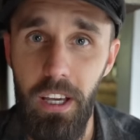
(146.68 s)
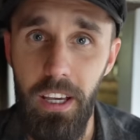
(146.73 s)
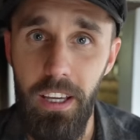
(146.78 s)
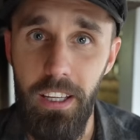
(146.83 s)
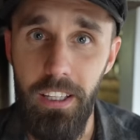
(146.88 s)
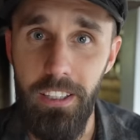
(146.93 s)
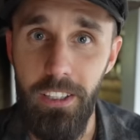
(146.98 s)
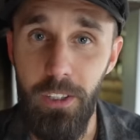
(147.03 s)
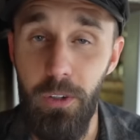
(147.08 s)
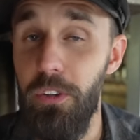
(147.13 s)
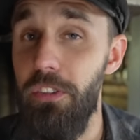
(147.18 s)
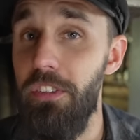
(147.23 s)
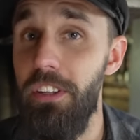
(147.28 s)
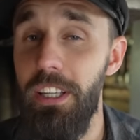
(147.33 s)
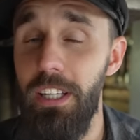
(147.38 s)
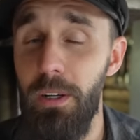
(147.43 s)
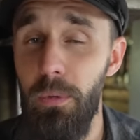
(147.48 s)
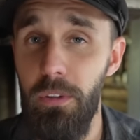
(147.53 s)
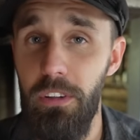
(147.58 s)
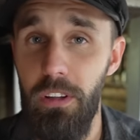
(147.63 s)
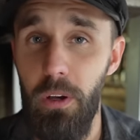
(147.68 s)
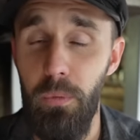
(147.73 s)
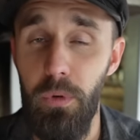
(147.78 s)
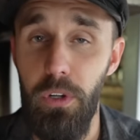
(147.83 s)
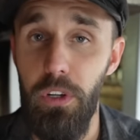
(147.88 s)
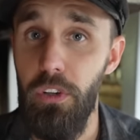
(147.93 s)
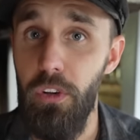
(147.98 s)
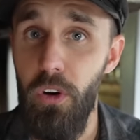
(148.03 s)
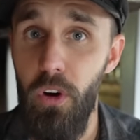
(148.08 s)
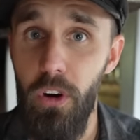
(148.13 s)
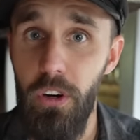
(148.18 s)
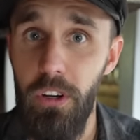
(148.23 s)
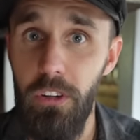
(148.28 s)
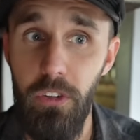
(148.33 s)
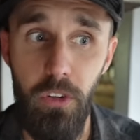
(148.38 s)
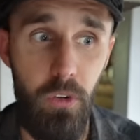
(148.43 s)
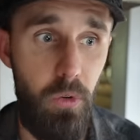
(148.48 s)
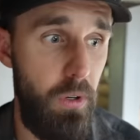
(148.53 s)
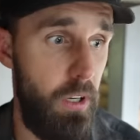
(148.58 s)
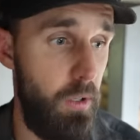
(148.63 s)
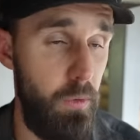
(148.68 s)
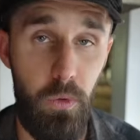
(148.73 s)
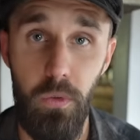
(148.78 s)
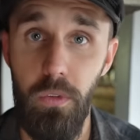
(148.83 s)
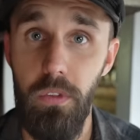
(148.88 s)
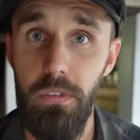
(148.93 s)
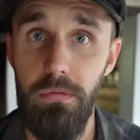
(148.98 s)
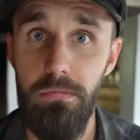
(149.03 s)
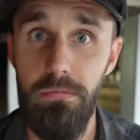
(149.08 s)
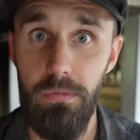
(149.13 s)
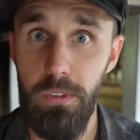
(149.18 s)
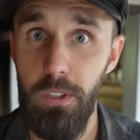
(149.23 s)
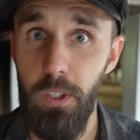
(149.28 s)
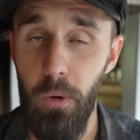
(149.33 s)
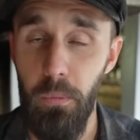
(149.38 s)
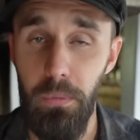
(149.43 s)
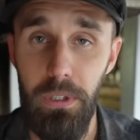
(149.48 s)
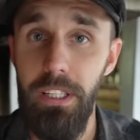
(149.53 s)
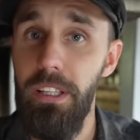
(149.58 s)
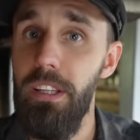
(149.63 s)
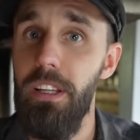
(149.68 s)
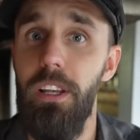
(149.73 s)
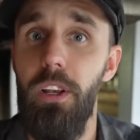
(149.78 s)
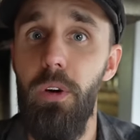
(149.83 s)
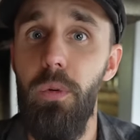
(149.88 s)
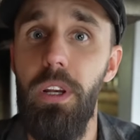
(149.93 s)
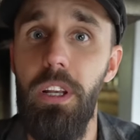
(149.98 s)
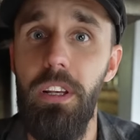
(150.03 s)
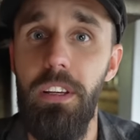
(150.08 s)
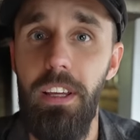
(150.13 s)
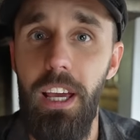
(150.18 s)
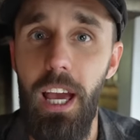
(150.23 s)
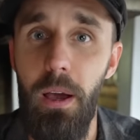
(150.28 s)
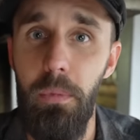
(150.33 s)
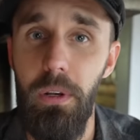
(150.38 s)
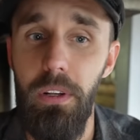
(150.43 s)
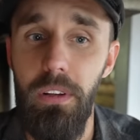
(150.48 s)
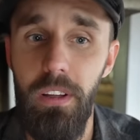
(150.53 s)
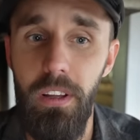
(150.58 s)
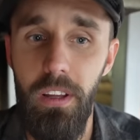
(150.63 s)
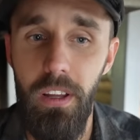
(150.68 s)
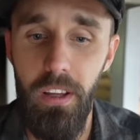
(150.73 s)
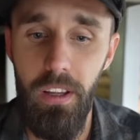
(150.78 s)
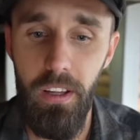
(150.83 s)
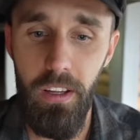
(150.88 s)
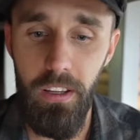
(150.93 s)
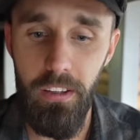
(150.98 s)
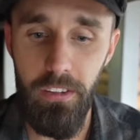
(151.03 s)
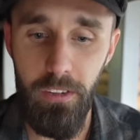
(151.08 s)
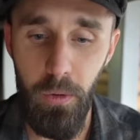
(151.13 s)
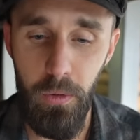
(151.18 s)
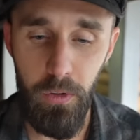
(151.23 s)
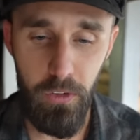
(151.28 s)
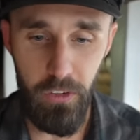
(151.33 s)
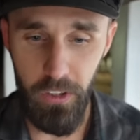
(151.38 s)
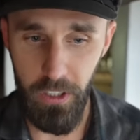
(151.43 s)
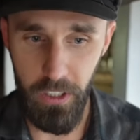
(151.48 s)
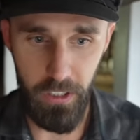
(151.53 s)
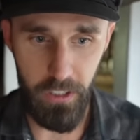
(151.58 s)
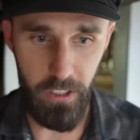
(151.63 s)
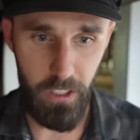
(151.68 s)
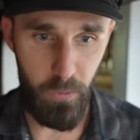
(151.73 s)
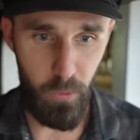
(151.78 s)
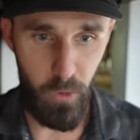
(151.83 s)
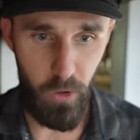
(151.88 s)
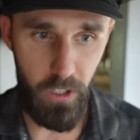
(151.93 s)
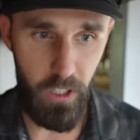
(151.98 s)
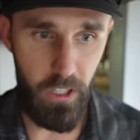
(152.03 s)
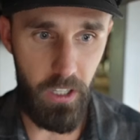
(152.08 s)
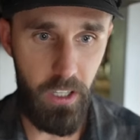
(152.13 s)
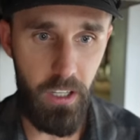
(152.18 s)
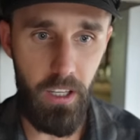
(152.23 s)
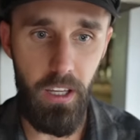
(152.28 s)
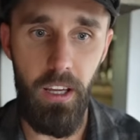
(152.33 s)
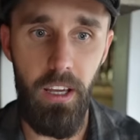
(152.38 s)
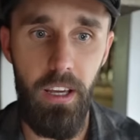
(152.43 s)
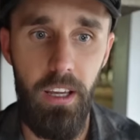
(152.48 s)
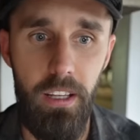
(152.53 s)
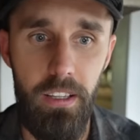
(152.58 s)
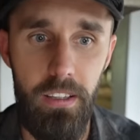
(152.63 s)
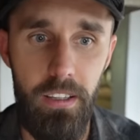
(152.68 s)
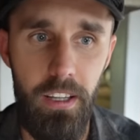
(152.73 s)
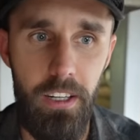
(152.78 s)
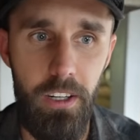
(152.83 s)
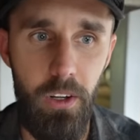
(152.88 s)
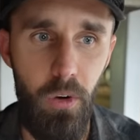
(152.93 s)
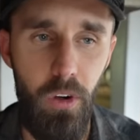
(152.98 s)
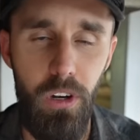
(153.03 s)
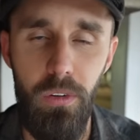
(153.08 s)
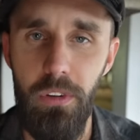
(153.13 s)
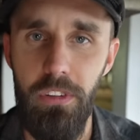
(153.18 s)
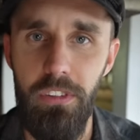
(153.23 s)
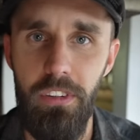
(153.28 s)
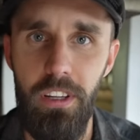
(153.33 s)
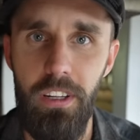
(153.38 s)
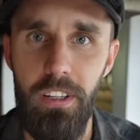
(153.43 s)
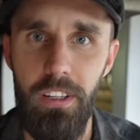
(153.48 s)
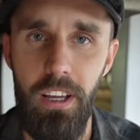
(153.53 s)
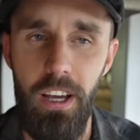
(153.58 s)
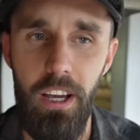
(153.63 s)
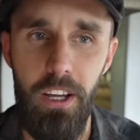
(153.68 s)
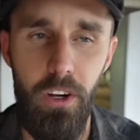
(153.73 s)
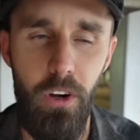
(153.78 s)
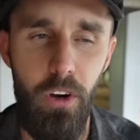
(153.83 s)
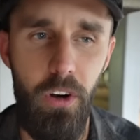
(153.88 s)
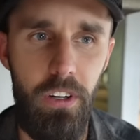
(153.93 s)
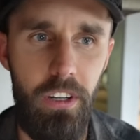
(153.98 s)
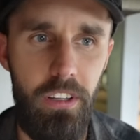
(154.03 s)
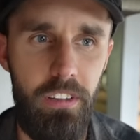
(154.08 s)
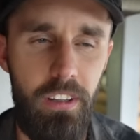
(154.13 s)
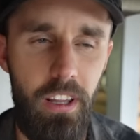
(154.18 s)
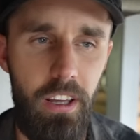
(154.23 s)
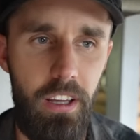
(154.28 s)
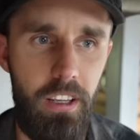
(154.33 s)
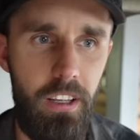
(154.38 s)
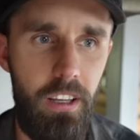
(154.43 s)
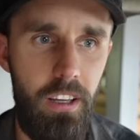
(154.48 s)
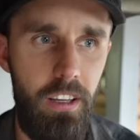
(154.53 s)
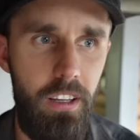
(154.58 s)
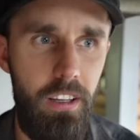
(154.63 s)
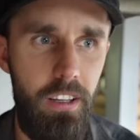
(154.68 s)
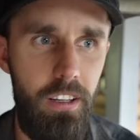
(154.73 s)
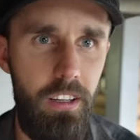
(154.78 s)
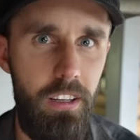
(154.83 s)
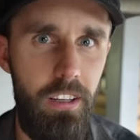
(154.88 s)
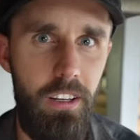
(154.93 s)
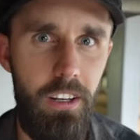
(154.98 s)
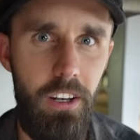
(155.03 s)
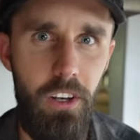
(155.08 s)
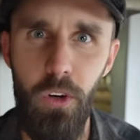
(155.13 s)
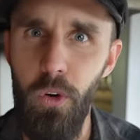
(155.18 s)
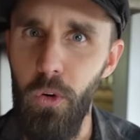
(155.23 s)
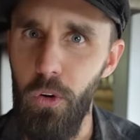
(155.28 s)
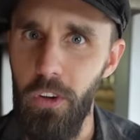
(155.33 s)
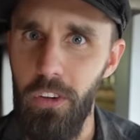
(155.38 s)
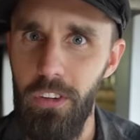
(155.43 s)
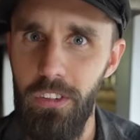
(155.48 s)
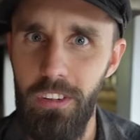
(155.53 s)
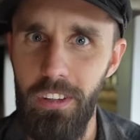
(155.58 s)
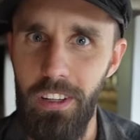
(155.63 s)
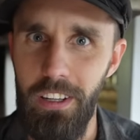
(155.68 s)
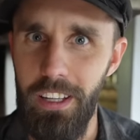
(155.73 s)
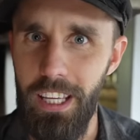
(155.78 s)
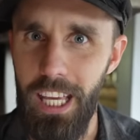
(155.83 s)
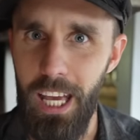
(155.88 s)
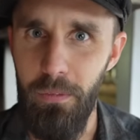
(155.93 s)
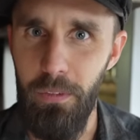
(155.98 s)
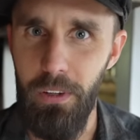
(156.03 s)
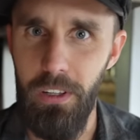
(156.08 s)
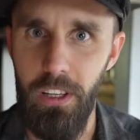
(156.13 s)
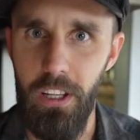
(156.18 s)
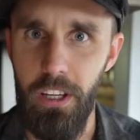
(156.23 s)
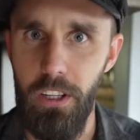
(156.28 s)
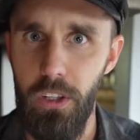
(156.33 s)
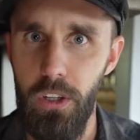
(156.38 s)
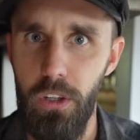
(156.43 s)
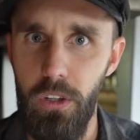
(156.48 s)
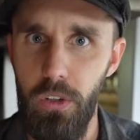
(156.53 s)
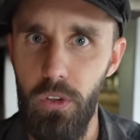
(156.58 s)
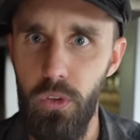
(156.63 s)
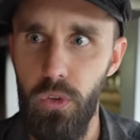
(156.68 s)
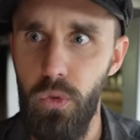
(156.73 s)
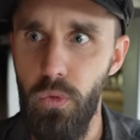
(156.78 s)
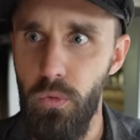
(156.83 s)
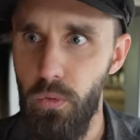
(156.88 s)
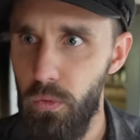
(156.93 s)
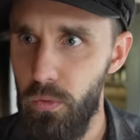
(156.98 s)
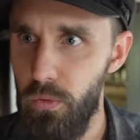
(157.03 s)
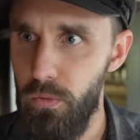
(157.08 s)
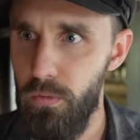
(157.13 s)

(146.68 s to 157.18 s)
and Christina was out with the dog, so I was completely alone in the cabin. So I was sitting and working, and then all of a sudden I heard this like noise in the cabin, like doom,